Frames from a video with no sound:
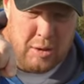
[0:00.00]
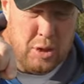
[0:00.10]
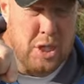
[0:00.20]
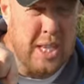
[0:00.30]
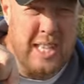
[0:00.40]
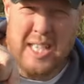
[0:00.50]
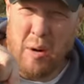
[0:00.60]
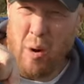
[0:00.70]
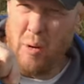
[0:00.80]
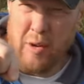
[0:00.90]
Just stands
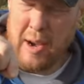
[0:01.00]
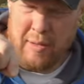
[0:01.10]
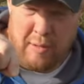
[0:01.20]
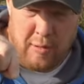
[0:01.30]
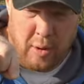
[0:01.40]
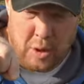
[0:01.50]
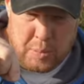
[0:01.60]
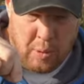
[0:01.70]
out over anything, folks.